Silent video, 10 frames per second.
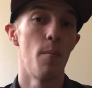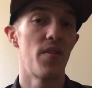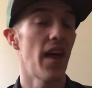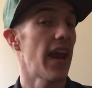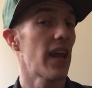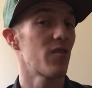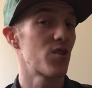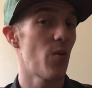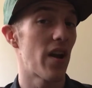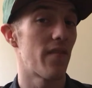But then Halo
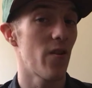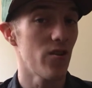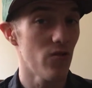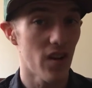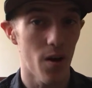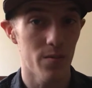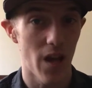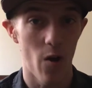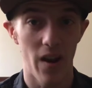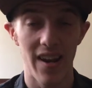2 Anniversary comes
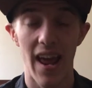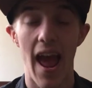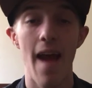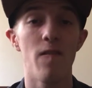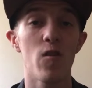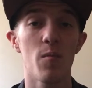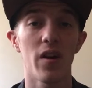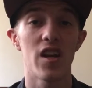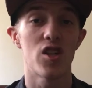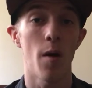out and
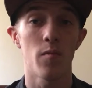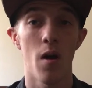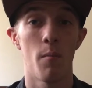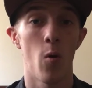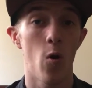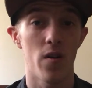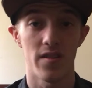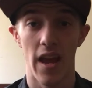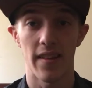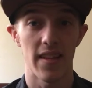everybody jumped on board
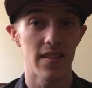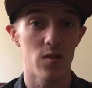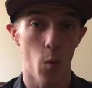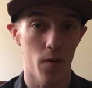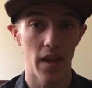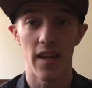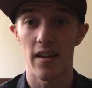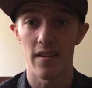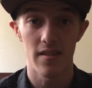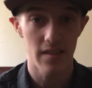saying this is where they
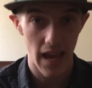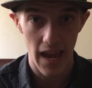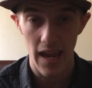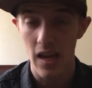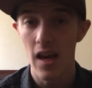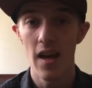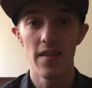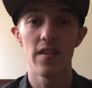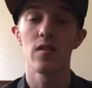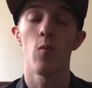need to stay,
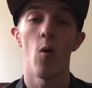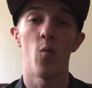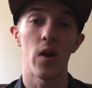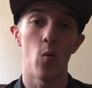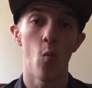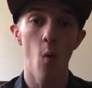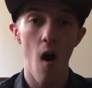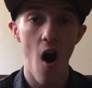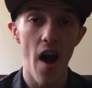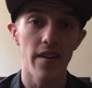this is what we
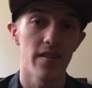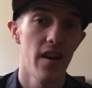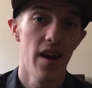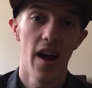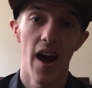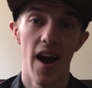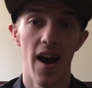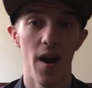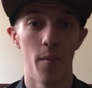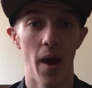want.
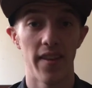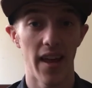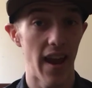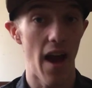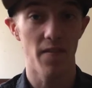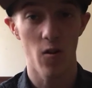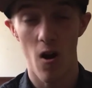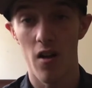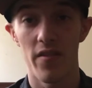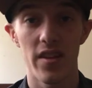And then after
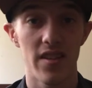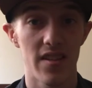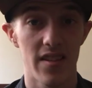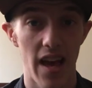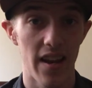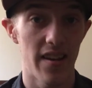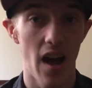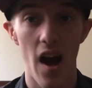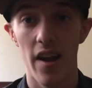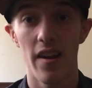all of this is said and
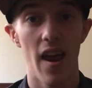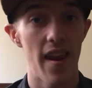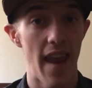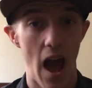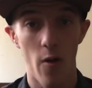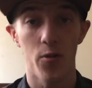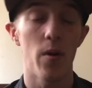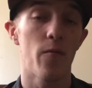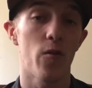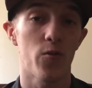done, now
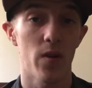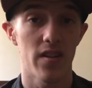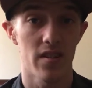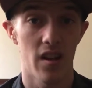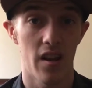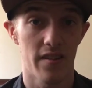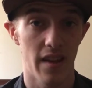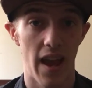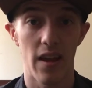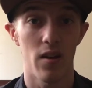343 is
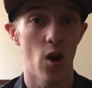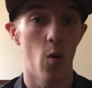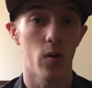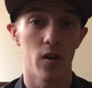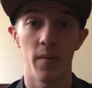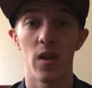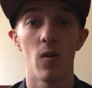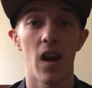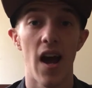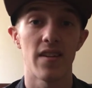saying, we're going to be
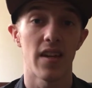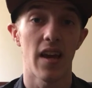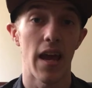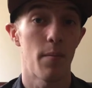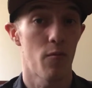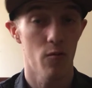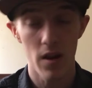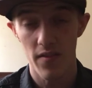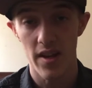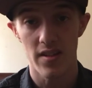utilizing a
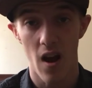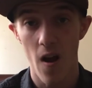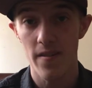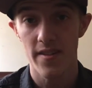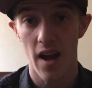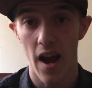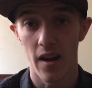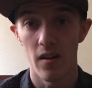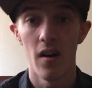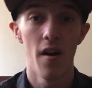previous art
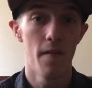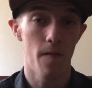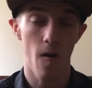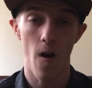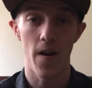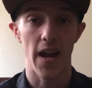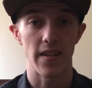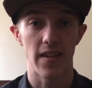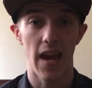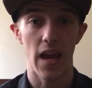style for our
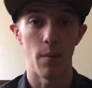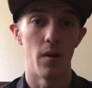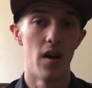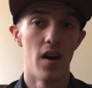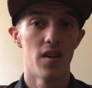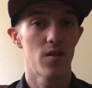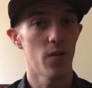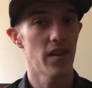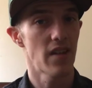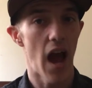next game.
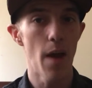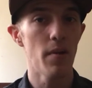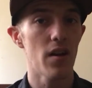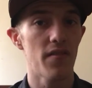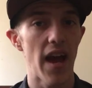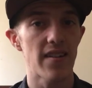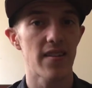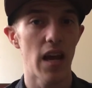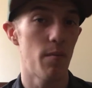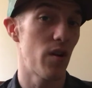So the timing of that
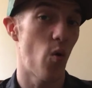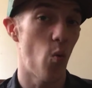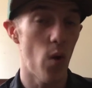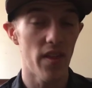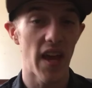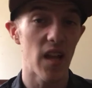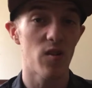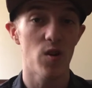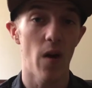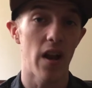statement with
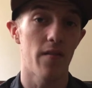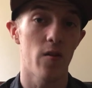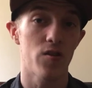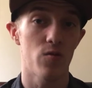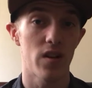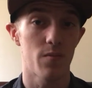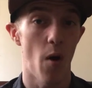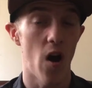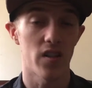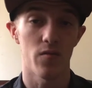Halo 2 Anniversary's
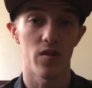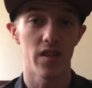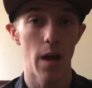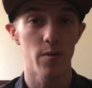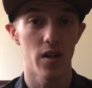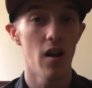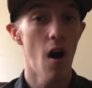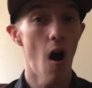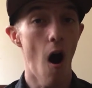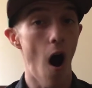positive reception
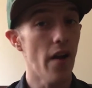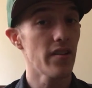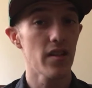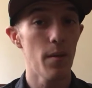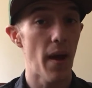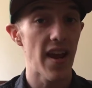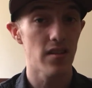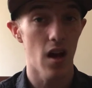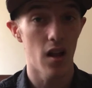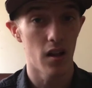honestly
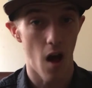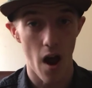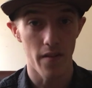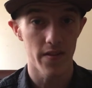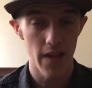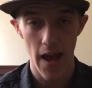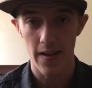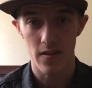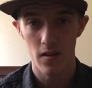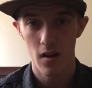makes a lot of
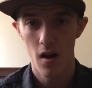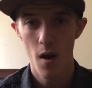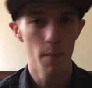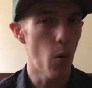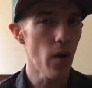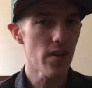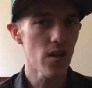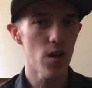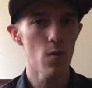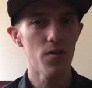sense. But what
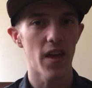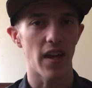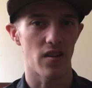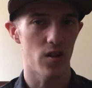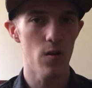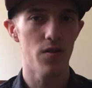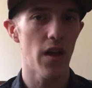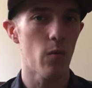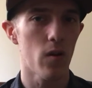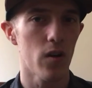do you think? Do you
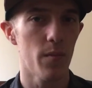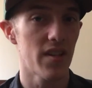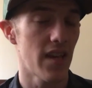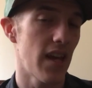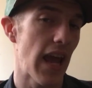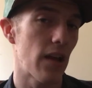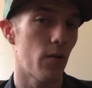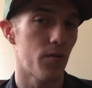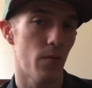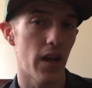think we're going to be seeing
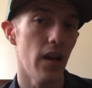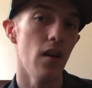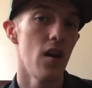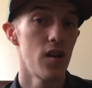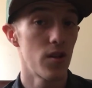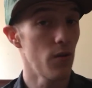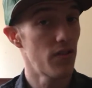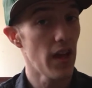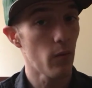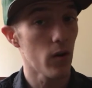Halo 3? Do you
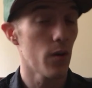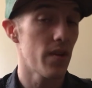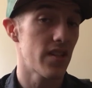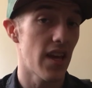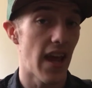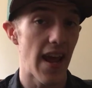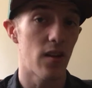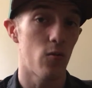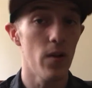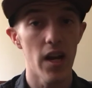think we're going to be seeing
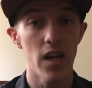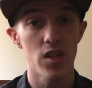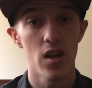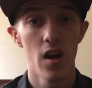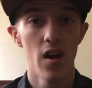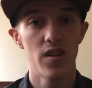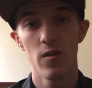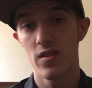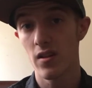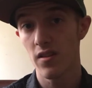Halo Reach? Do
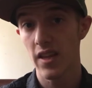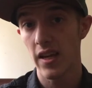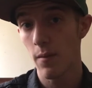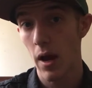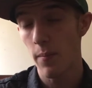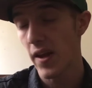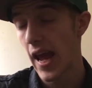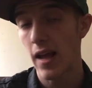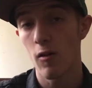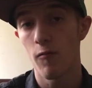you still think it might be
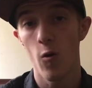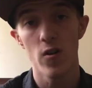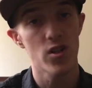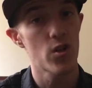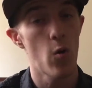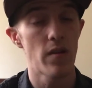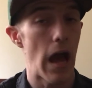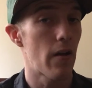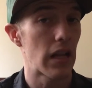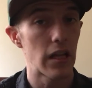Halo 4 just toned
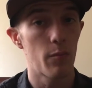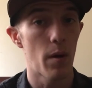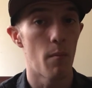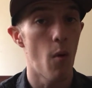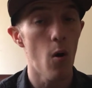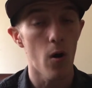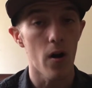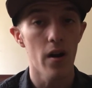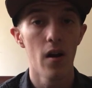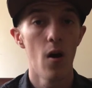down a little bit
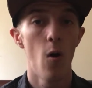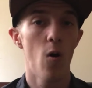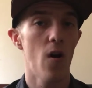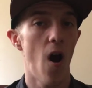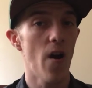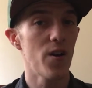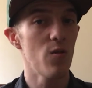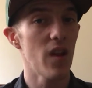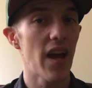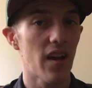more? Or are
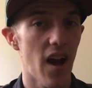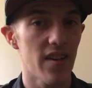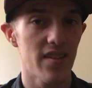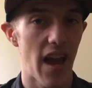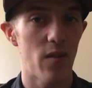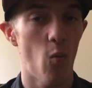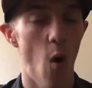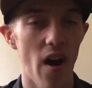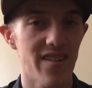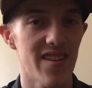you like us and
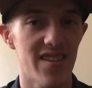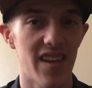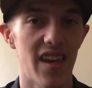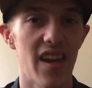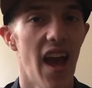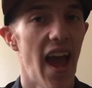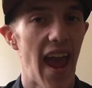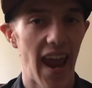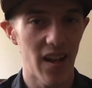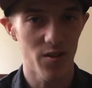want to see
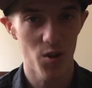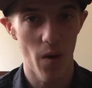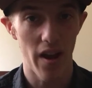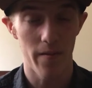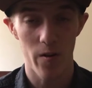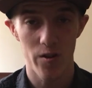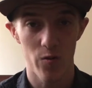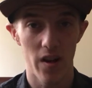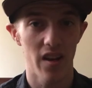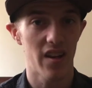Halo 2
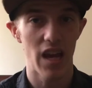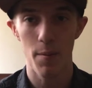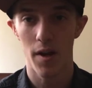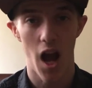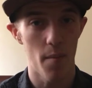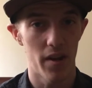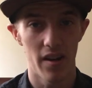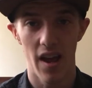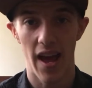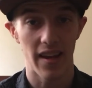anniversary, keep
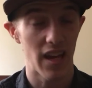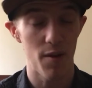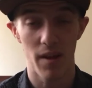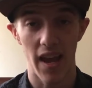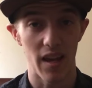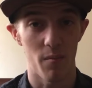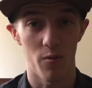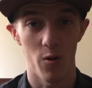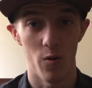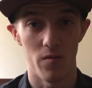coming and keep getting
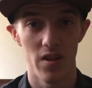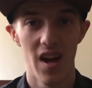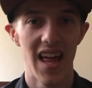improved.